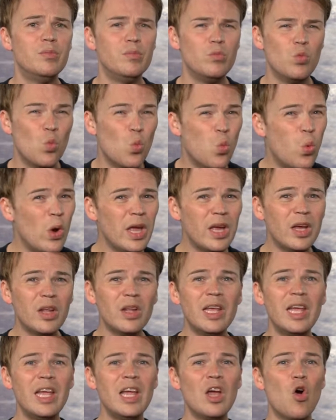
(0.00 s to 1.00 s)

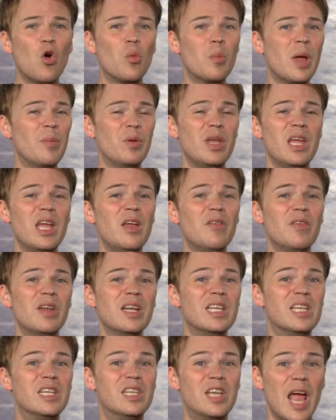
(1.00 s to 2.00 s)
weekly or maybe
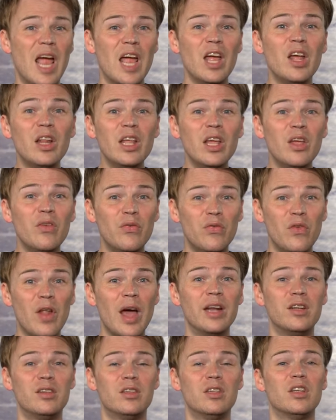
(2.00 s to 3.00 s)
even daily
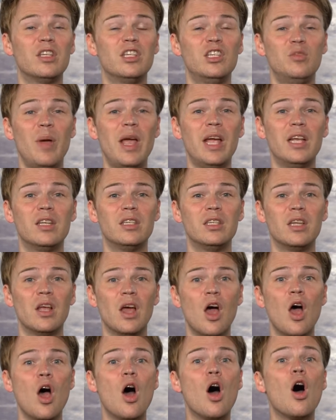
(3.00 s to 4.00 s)
flights to space
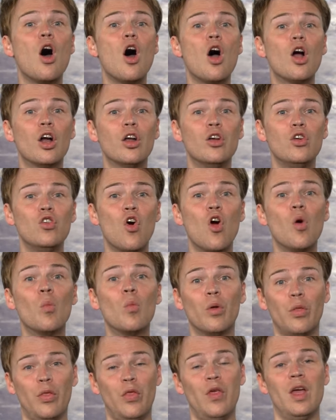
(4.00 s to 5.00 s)
are a
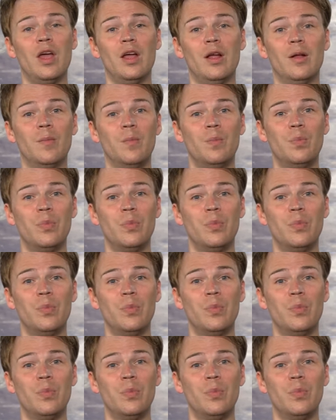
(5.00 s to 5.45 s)
normal thing.